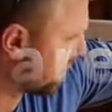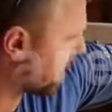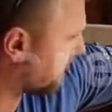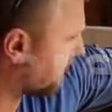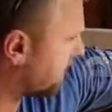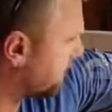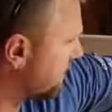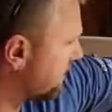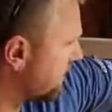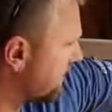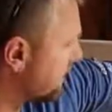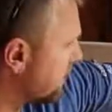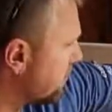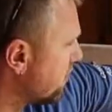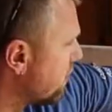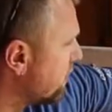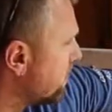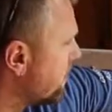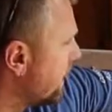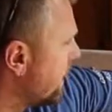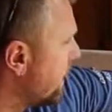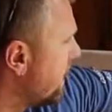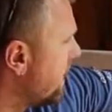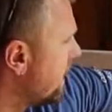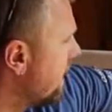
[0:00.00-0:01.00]
break these things
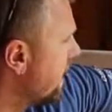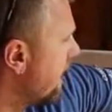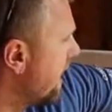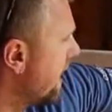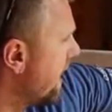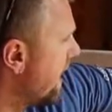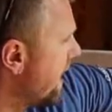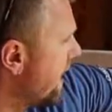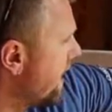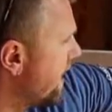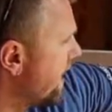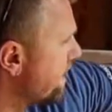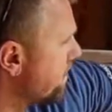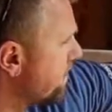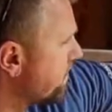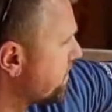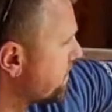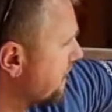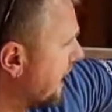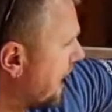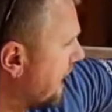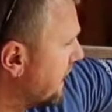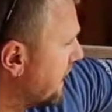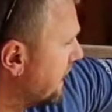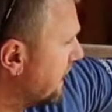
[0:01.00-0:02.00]
open.
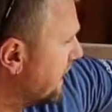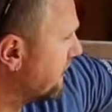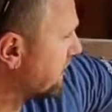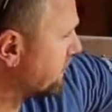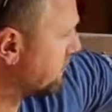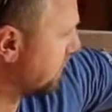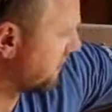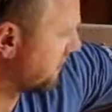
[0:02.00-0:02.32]
I need to